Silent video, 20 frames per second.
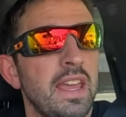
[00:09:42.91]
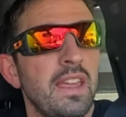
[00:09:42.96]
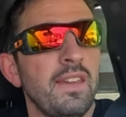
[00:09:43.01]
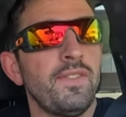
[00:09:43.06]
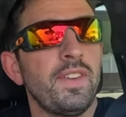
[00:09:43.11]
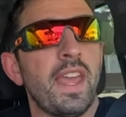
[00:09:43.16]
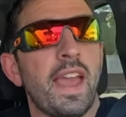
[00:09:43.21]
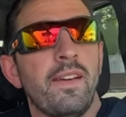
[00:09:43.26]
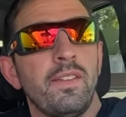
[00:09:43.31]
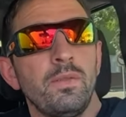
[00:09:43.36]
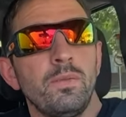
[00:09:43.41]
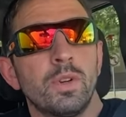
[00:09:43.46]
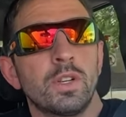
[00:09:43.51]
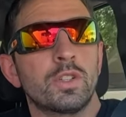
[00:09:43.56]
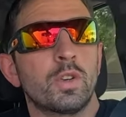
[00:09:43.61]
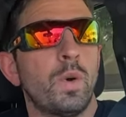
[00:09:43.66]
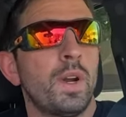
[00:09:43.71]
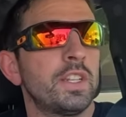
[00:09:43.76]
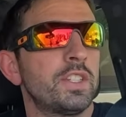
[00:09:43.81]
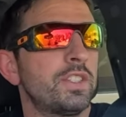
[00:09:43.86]
if you have any more
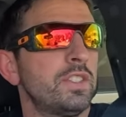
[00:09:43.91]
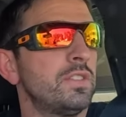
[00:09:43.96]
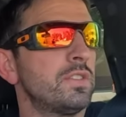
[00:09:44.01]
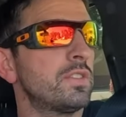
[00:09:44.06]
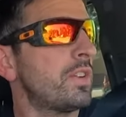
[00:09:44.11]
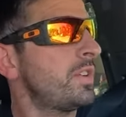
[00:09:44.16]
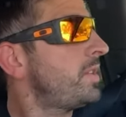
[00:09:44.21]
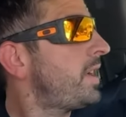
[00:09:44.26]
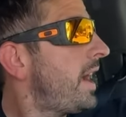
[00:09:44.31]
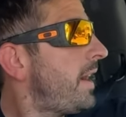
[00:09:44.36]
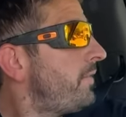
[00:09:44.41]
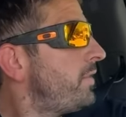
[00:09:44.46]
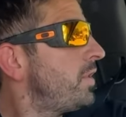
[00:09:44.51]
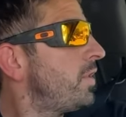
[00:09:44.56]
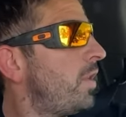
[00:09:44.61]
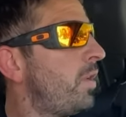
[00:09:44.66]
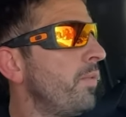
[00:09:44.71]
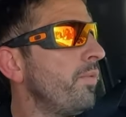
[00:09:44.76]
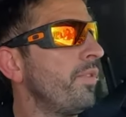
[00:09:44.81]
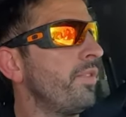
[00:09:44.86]
questions or you have
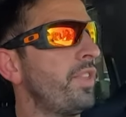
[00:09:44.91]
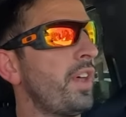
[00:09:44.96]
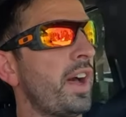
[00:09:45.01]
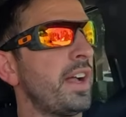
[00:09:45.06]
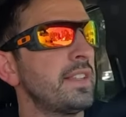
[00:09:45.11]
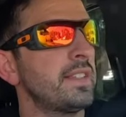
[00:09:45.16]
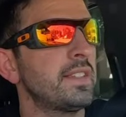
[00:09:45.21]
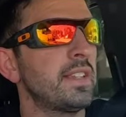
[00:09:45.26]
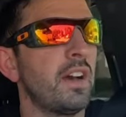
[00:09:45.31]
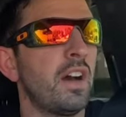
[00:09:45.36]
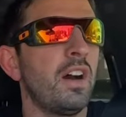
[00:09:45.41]
your own thoughts